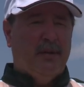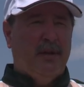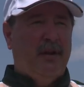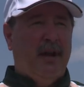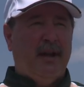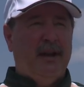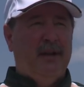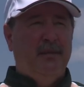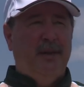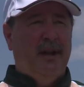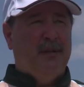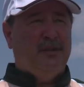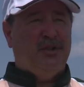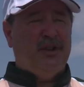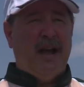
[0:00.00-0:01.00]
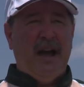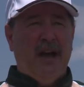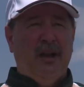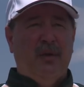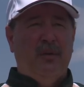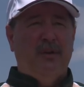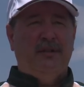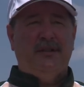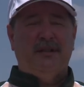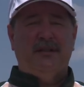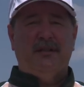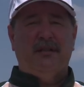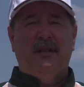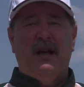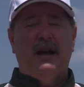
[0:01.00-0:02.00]
They're not gonna be up shallow at six
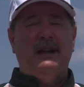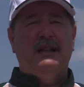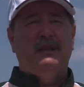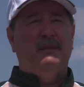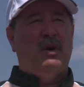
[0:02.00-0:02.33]
o'clock in the